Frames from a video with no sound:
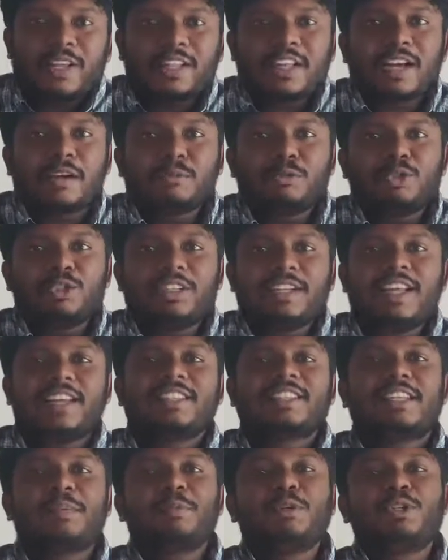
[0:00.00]
welcome to the
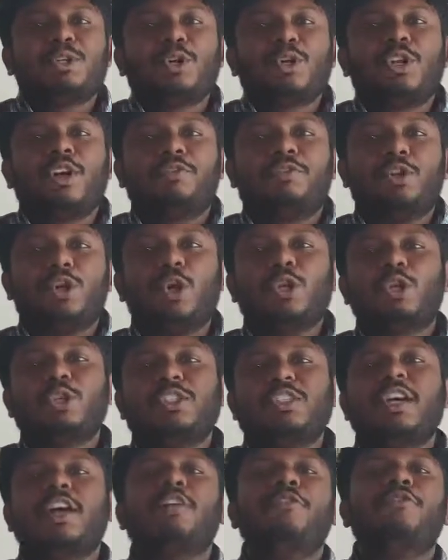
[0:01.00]
next episode of Not to
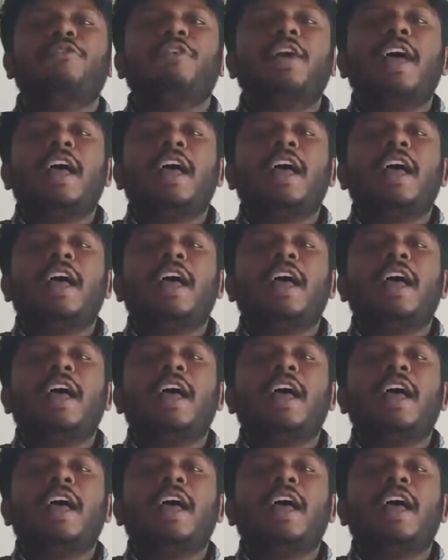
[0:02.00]
Self.